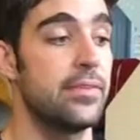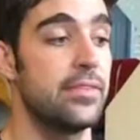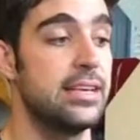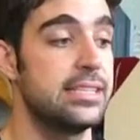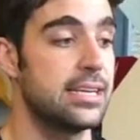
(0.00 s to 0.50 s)

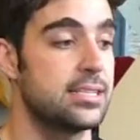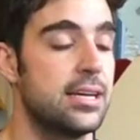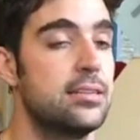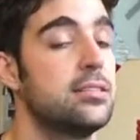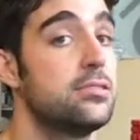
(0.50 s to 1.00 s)
These
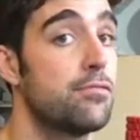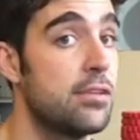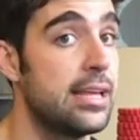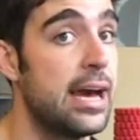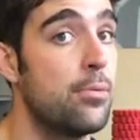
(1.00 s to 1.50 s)
exercises have
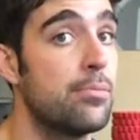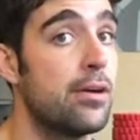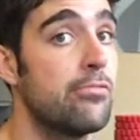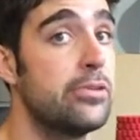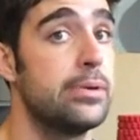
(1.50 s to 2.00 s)
really helped with my
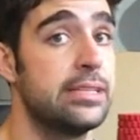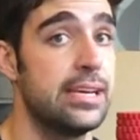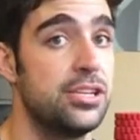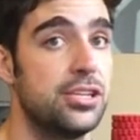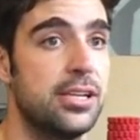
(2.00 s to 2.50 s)

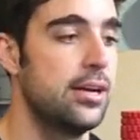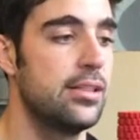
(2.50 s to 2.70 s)
rehabilitation.